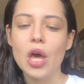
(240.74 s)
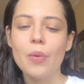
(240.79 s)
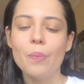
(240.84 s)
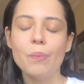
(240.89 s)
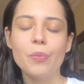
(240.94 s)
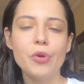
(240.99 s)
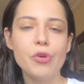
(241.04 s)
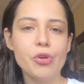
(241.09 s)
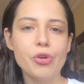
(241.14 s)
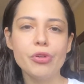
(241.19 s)

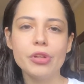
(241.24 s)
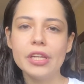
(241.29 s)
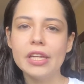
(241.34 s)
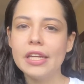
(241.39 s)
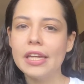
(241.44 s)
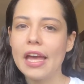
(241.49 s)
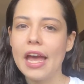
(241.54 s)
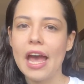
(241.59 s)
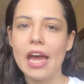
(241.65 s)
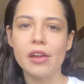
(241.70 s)

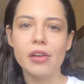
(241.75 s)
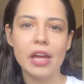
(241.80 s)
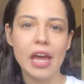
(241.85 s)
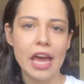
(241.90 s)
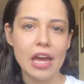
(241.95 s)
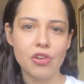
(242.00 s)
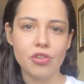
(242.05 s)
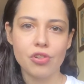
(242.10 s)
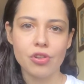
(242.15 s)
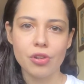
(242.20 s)
purely
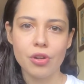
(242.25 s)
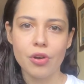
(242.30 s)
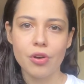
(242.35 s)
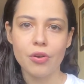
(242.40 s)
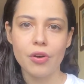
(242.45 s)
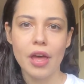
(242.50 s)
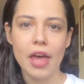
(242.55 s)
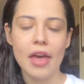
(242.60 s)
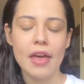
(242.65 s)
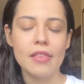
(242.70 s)

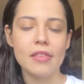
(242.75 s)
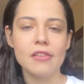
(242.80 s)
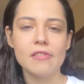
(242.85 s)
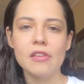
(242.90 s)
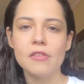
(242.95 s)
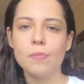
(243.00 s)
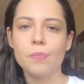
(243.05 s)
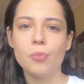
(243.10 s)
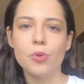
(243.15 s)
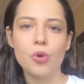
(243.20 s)
educational, and
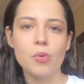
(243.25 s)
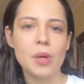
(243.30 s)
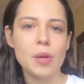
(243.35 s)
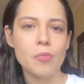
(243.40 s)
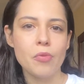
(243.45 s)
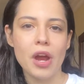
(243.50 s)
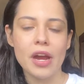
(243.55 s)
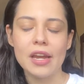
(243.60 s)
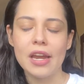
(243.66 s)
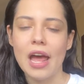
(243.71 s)
this is
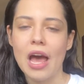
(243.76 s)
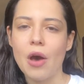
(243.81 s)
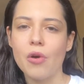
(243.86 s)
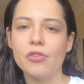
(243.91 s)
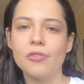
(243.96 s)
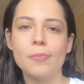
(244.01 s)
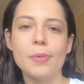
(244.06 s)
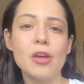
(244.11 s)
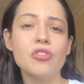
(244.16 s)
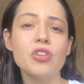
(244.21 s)
booming right now,
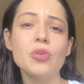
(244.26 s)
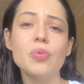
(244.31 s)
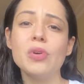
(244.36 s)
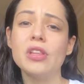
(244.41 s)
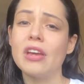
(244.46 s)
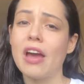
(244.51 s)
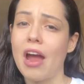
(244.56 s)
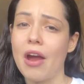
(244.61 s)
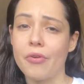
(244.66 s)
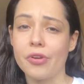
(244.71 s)
especially
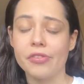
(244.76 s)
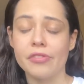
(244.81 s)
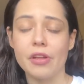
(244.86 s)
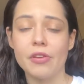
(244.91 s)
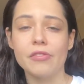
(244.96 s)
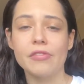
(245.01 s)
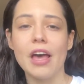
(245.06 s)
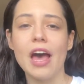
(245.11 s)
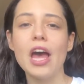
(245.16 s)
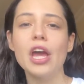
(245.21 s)
with
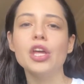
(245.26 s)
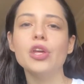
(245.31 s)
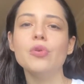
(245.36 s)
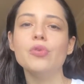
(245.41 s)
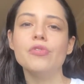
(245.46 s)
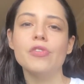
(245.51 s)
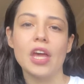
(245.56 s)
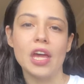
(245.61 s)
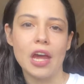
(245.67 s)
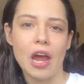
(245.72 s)
carousels. I
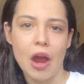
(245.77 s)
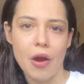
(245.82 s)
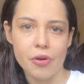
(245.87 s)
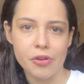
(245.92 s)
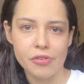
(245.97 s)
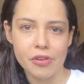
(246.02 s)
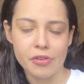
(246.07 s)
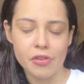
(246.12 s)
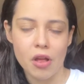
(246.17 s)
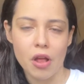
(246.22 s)
use a
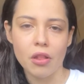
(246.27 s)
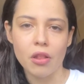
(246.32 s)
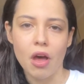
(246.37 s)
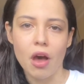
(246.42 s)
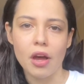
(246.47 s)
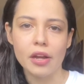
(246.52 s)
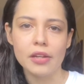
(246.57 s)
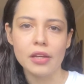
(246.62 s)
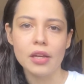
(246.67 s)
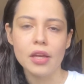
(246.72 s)
carousel a
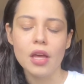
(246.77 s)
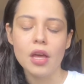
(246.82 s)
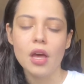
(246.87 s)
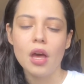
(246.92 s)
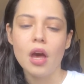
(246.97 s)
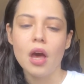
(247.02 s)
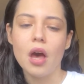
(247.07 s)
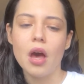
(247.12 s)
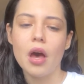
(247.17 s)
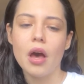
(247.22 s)
lot
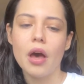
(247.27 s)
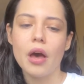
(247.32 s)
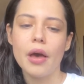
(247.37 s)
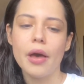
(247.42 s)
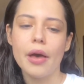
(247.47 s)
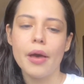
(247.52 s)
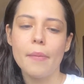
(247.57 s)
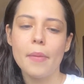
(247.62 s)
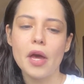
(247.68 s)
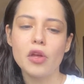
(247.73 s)

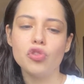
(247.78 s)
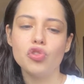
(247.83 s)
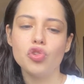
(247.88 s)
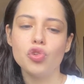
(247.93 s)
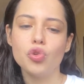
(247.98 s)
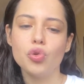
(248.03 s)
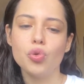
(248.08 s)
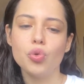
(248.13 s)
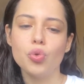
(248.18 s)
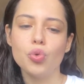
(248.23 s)

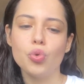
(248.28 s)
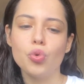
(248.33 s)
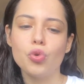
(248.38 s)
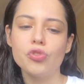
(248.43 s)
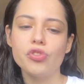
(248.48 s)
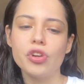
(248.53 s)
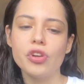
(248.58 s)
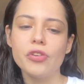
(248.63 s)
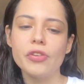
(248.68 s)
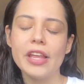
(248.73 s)

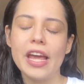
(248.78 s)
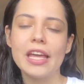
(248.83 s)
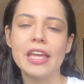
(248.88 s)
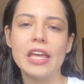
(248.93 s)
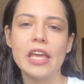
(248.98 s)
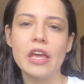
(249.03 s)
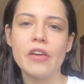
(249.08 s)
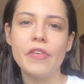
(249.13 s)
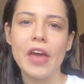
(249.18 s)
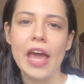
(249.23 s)
to sort of
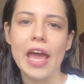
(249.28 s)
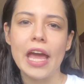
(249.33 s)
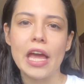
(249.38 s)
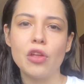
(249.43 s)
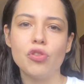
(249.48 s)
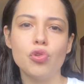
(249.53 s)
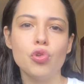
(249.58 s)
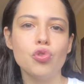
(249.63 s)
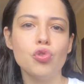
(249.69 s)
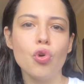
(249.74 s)
give
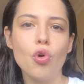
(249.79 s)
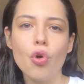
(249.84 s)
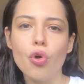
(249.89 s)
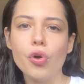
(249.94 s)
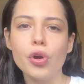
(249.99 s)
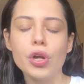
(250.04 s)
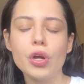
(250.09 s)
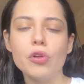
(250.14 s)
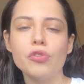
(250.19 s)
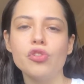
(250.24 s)
a
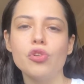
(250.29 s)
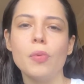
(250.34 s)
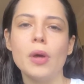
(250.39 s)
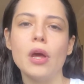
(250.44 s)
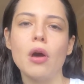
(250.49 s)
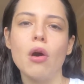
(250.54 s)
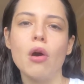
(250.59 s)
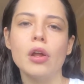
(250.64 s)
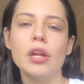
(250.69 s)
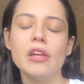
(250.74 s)
tutorial to
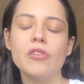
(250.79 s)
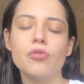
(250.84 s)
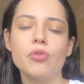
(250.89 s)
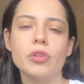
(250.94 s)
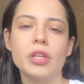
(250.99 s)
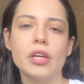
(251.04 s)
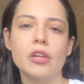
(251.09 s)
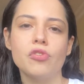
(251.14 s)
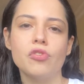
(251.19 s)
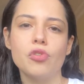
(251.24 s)
my audience
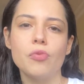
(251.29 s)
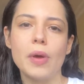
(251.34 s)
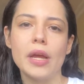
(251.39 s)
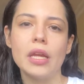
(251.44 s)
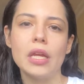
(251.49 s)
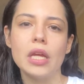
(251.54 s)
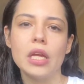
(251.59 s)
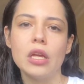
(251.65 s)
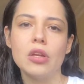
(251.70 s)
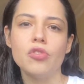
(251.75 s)
related to my
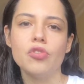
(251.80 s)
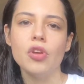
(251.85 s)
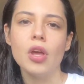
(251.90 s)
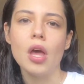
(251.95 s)
niche,